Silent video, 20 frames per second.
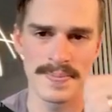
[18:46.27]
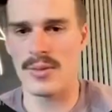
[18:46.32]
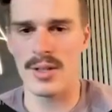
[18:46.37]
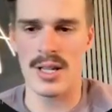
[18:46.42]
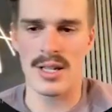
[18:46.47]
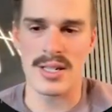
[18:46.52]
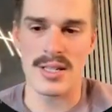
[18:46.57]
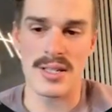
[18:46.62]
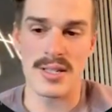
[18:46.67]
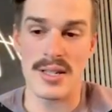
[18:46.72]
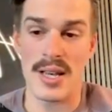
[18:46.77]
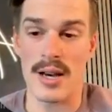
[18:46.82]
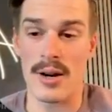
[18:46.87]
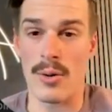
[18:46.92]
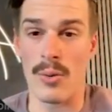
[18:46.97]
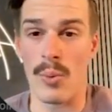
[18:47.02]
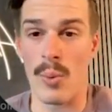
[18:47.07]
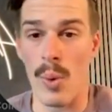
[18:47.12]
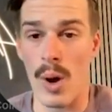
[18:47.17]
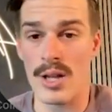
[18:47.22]
In a sale
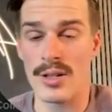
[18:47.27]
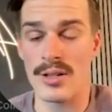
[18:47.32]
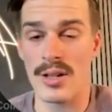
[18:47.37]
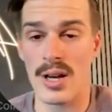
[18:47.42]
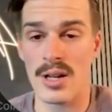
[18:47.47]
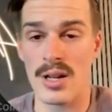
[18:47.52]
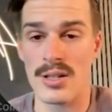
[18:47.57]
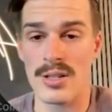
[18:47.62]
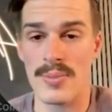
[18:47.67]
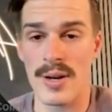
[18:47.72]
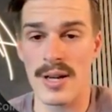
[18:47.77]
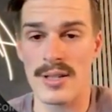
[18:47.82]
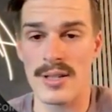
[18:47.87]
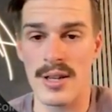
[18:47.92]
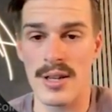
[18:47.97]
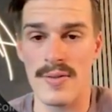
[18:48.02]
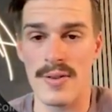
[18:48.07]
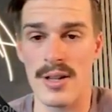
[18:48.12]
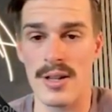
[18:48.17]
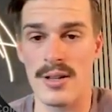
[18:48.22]
one custom
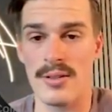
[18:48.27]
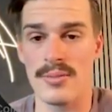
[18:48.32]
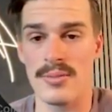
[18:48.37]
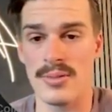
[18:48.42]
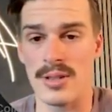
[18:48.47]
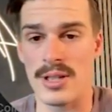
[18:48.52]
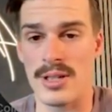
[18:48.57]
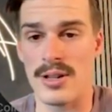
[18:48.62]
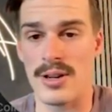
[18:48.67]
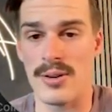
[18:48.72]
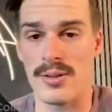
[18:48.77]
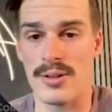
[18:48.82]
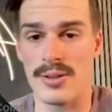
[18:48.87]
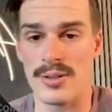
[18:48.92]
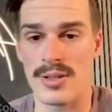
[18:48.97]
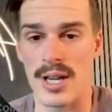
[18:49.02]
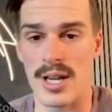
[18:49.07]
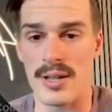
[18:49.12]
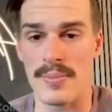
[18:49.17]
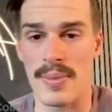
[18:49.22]
activity, lead owner,
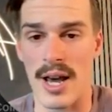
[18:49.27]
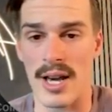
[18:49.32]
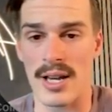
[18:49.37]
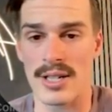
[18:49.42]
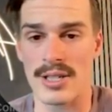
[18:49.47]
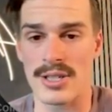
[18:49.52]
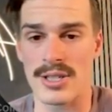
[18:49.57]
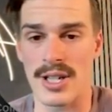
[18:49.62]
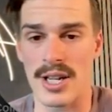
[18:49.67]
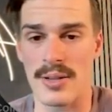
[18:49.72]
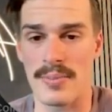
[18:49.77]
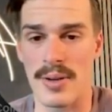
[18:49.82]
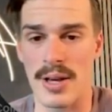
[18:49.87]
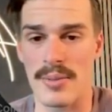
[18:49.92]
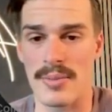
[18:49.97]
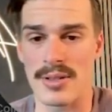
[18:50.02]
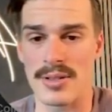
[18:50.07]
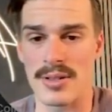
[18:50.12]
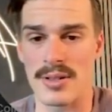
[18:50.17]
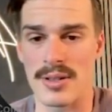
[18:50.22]
date, package type,
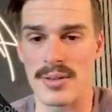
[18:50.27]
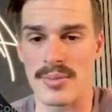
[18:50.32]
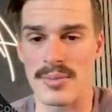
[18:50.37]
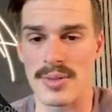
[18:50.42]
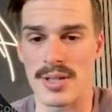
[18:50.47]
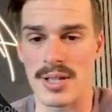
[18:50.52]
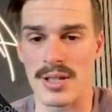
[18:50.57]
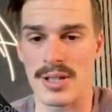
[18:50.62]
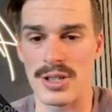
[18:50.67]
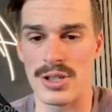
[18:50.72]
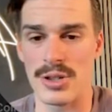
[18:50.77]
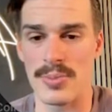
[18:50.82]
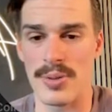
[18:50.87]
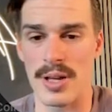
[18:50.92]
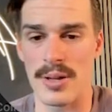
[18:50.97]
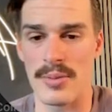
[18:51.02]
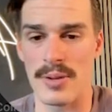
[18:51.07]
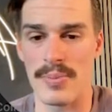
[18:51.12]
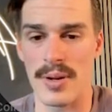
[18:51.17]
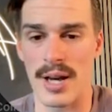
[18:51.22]
payment terms, initial
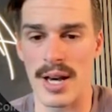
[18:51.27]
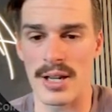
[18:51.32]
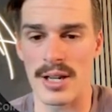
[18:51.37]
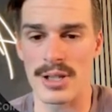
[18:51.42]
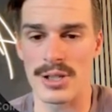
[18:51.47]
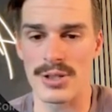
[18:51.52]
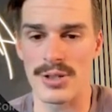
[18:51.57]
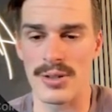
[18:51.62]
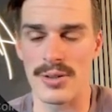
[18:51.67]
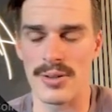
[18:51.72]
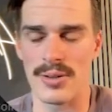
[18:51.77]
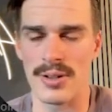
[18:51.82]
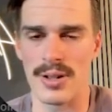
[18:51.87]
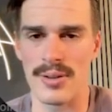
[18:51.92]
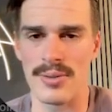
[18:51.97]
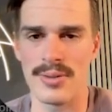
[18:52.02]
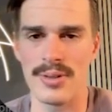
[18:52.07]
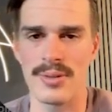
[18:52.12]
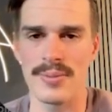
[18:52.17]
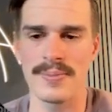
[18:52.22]
payment, package total,
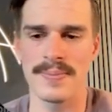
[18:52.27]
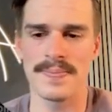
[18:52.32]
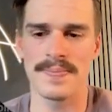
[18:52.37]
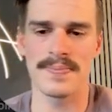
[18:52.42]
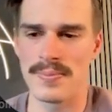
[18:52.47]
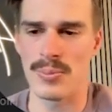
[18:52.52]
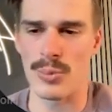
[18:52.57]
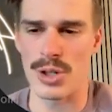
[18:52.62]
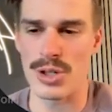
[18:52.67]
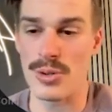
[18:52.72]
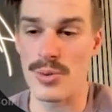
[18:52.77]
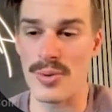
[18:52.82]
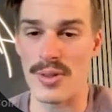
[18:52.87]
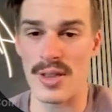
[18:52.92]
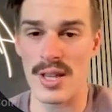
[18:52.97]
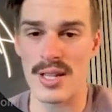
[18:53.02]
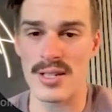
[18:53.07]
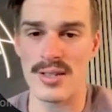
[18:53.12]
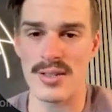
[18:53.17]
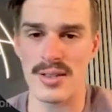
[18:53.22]
notes. We do
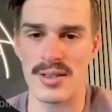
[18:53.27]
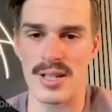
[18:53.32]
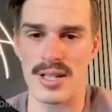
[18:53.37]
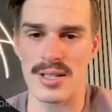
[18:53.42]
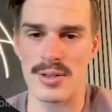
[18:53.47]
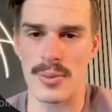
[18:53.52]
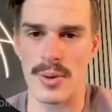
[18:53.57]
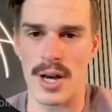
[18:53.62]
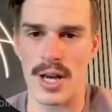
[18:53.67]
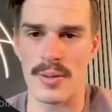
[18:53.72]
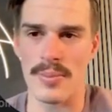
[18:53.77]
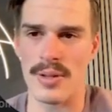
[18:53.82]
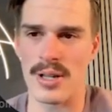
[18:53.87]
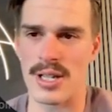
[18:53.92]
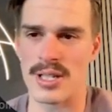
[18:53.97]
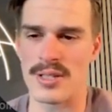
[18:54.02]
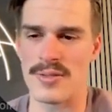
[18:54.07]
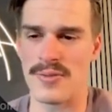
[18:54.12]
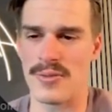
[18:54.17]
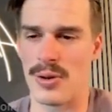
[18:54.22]
this way
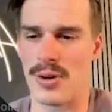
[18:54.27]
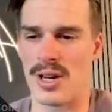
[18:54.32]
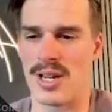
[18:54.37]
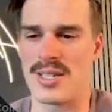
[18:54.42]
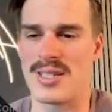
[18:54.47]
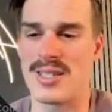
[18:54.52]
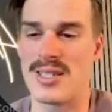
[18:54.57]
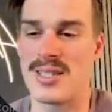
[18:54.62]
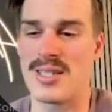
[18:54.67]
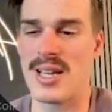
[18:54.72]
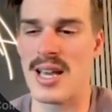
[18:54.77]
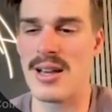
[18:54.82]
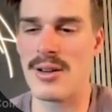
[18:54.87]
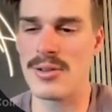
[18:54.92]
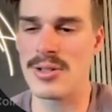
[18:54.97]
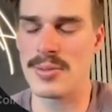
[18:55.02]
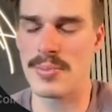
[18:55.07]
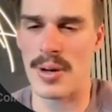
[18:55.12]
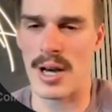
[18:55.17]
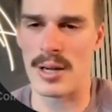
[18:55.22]
because for a
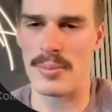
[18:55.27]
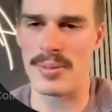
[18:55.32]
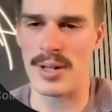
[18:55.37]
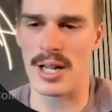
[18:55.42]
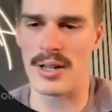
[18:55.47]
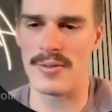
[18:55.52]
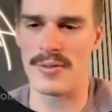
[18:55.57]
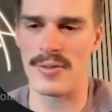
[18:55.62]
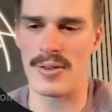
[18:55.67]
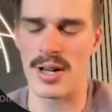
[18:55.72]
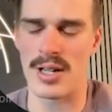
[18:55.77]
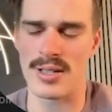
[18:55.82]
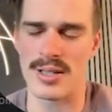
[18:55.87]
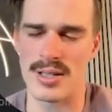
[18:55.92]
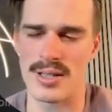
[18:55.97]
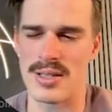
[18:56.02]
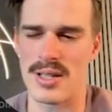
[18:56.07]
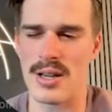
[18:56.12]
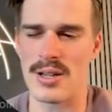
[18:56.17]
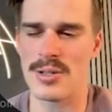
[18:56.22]
sales pipeline for us, a
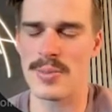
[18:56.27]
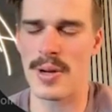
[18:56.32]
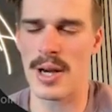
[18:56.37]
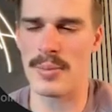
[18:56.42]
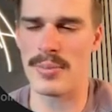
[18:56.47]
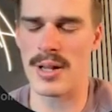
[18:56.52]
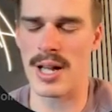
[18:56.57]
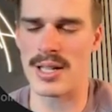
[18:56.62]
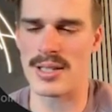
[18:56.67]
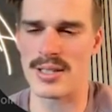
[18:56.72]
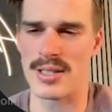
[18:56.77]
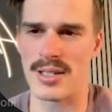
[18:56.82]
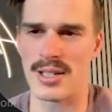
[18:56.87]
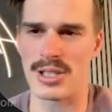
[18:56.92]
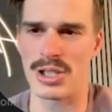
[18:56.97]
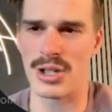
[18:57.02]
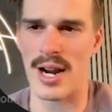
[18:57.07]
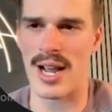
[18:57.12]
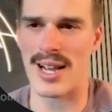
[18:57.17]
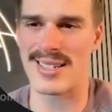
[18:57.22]
sales pipeline is going to
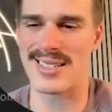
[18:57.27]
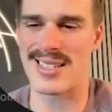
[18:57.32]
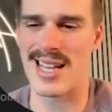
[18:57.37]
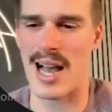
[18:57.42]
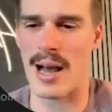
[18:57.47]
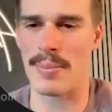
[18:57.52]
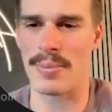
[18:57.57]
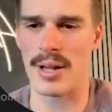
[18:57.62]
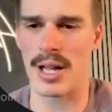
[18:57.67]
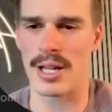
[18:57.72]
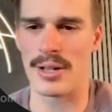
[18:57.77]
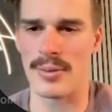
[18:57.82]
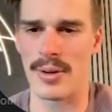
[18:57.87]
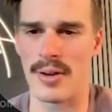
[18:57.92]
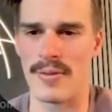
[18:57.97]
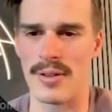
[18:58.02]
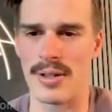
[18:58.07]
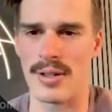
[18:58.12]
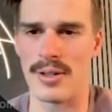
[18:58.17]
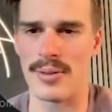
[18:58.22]
track top line
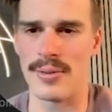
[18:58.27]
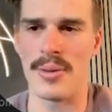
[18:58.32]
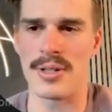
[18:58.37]
revenue.